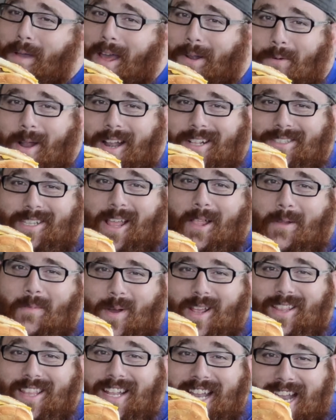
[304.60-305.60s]
better way to
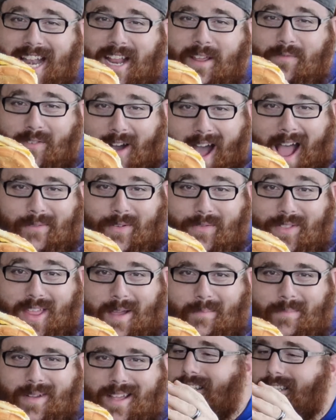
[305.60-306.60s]
celebrate than eating five of
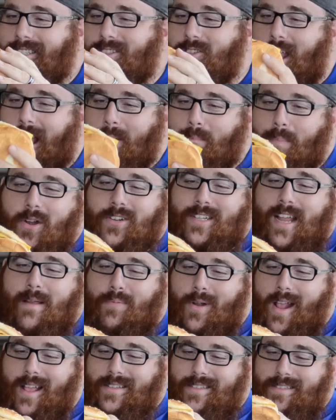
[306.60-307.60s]
them? These are like birthday
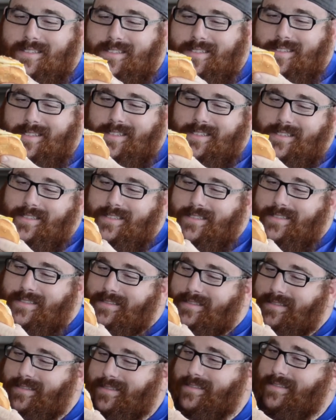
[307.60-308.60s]
presents.
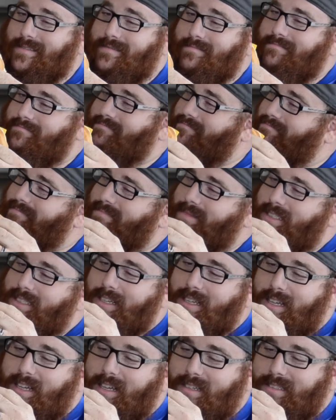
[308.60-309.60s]

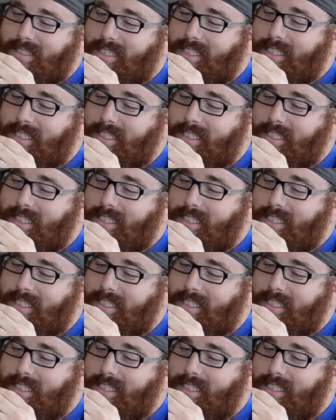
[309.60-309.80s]
Oh,